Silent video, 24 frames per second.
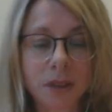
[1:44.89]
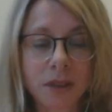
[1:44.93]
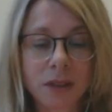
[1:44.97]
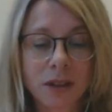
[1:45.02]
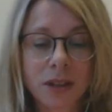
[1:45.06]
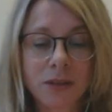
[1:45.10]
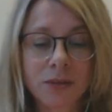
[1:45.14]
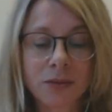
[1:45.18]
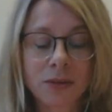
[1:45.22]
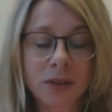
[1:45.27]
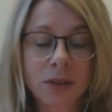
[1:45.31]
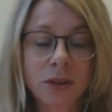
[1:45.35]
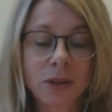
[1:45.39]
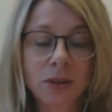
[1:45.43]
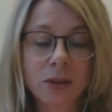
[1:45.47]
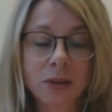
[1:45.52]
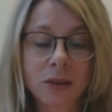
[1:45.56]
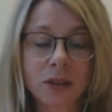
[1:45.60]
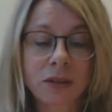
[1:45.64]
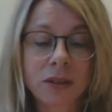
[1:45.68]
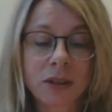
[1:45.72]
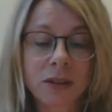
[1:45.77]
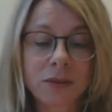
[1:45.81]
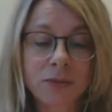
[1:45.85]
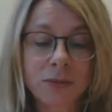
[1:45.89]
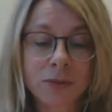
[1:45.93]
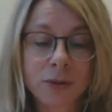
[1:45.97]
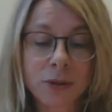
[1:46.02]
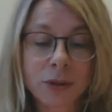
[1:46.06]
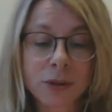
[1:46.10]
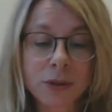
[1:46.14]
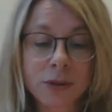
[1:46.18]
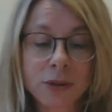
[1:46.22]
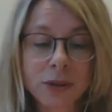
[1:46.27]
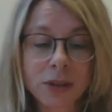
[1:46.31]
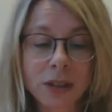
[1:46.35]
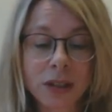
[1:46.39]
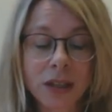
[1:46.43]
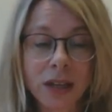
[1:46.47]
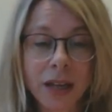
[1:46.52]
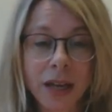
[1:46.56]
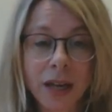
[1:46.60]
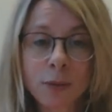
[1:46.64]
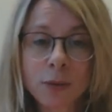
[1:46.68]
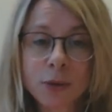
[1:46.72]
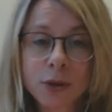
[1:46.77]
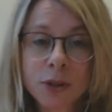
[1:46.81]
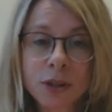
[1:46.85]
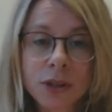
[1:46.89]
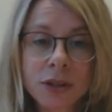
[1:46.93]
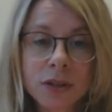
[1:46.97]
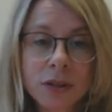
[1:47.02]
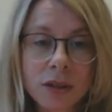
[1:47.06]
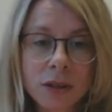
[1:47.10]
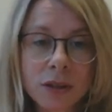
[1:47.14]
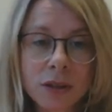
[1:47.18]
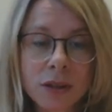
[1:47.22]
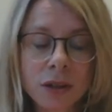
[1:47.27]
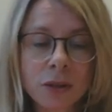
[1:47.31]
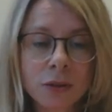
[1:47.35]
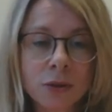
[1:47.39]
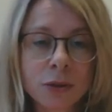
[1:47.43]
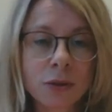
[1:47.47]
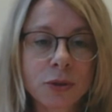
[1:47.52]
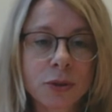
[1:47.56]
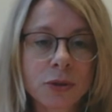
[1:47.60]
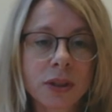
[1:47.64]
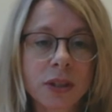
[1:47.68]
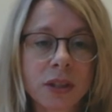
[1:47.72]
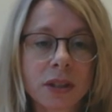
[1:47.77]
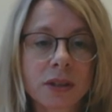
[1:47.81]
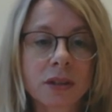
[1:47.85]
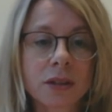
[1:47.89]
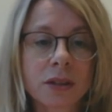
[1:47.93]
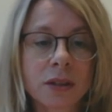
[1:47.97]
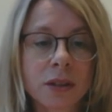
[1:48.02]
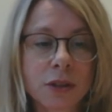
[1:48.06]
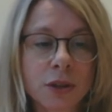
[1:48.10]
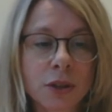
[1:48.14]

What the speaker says: Given the different languages and cultures that